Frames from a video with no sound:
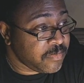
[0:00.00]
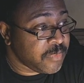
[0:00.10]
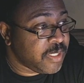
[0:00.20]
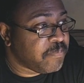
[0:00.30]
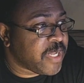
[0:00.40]

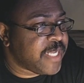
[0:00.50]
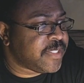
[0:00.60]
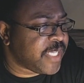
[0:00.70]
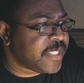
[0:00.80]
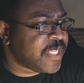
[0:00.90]
Played
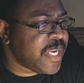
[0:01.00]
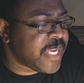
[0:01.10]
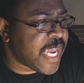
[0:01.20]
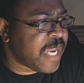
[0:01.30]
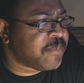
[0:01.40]
16
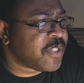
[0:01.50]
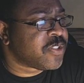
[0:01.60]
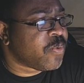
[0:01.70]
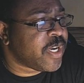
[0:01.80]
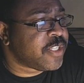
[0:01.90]
games in
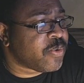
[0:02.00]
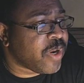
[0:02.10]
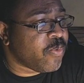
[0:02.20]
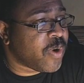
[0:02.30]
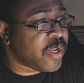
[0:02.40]

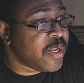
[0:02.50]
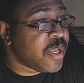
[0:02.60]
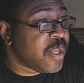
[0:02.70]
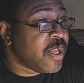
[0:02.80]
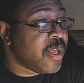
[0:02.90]
2021,
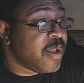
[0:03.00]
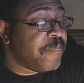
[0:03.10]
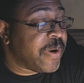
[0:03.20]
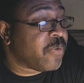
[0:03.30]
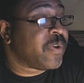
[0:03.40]

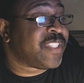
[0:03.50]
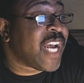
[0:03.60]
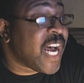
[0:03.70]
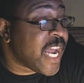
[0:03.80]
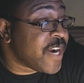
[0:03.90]
but
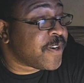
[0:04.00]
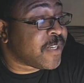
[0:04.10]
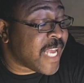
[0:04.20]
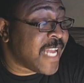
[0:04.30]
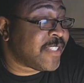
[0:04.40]
retired
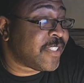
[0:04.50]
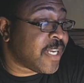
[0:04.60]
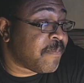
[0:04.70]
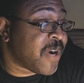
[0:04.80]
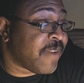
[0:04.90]
last
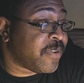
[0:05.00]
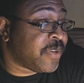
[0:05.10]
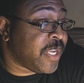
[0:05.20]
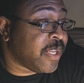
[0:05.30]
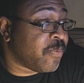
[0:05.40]
summer after
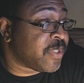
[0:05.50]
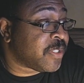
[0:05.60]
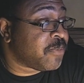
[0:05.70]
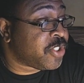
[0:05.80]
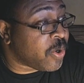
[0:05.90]
dealing with some
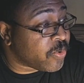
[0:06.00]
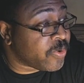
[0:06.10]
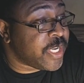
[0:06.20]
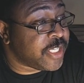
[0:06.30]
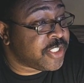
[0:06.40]
shoulder
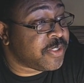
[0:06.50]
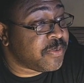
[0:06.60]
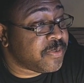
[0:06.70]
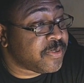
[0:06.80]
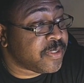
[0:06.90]
issues.